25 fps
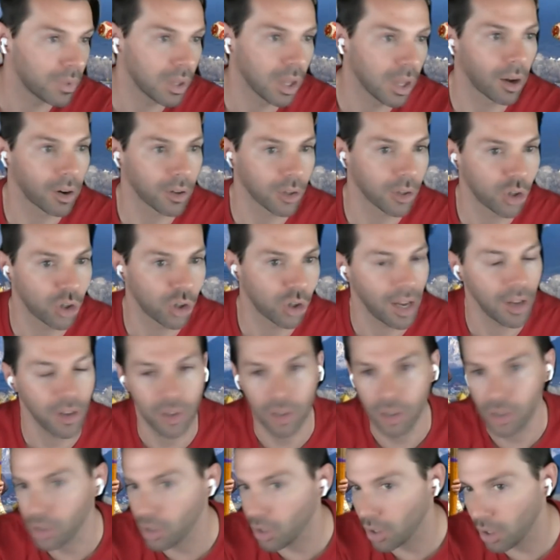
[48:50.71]
large
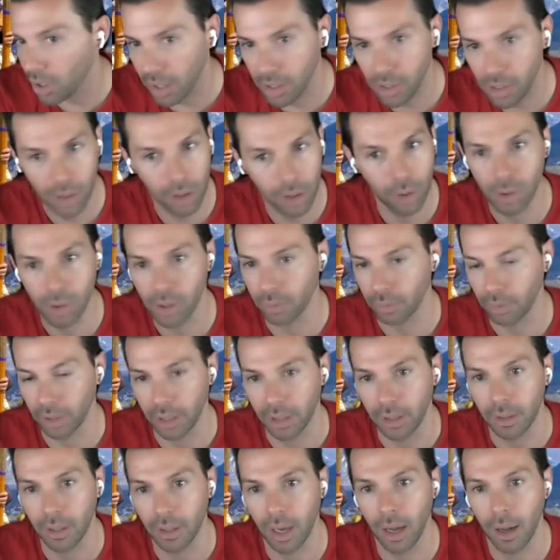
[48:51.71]
changes
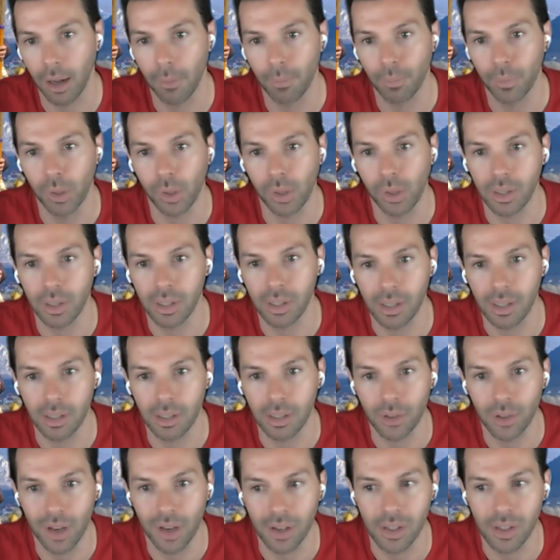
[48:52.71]
exclusively during
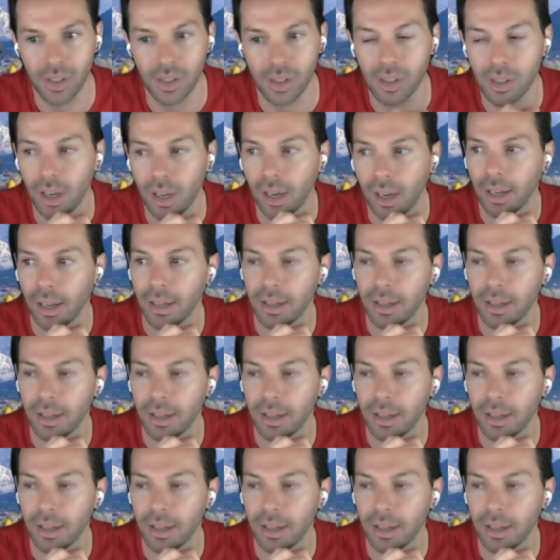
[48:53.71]
season changes.